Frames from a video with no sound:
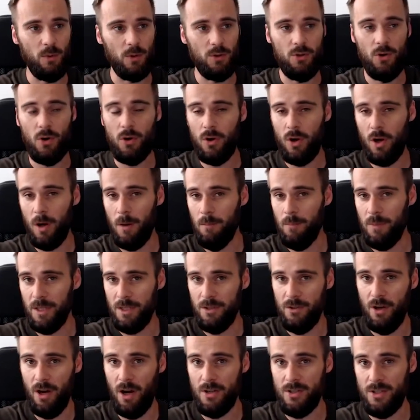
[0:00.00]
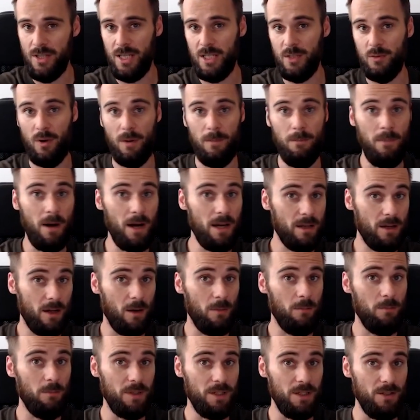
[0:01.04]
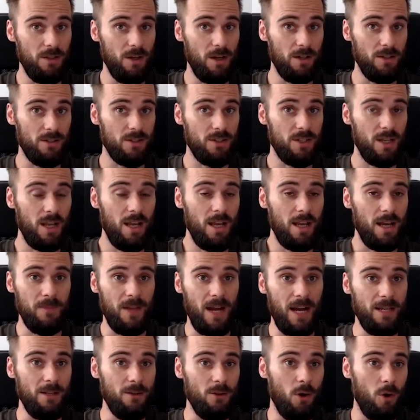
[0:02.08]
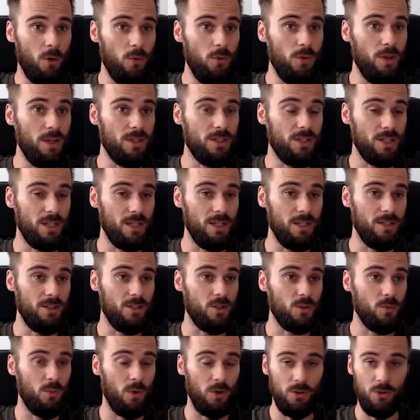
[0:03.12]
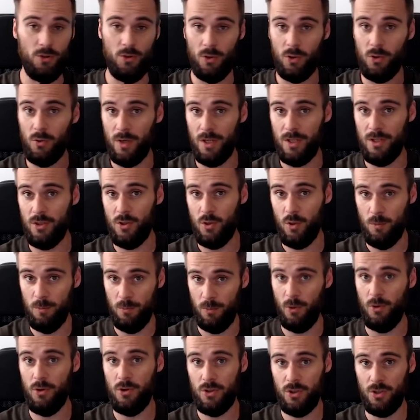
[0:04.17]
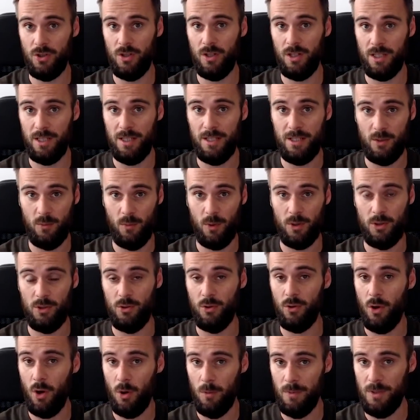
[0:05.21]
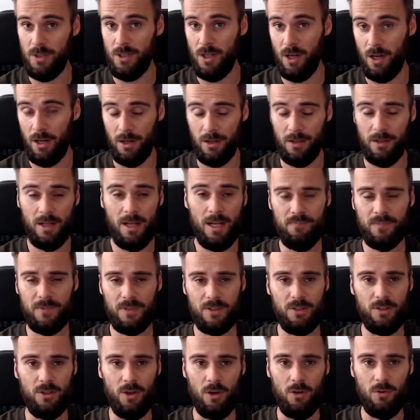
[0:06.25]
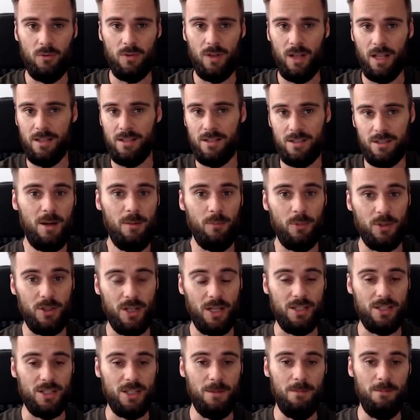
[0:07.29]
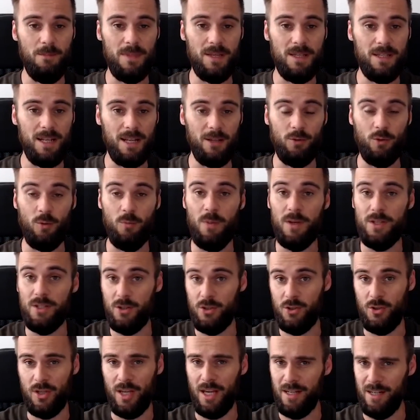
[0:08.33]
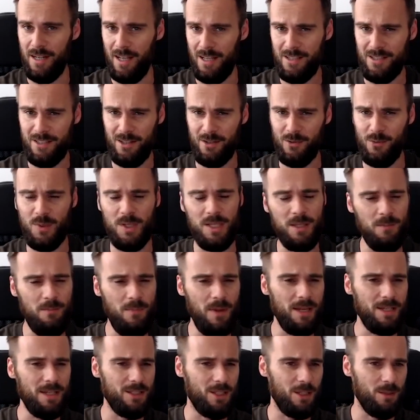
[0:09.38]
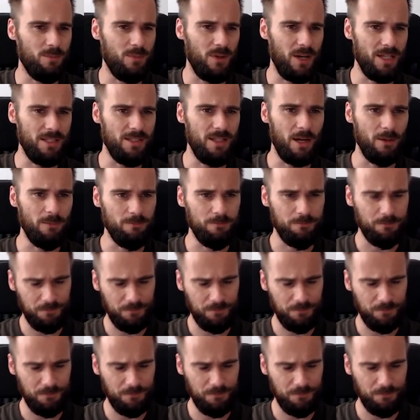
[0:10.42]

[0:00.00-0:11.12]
your company does, this is what my company does. I know this is what you're into personally, this is what your hobbies are. Let's potentially meet and do business together. That's the really basic breakdown.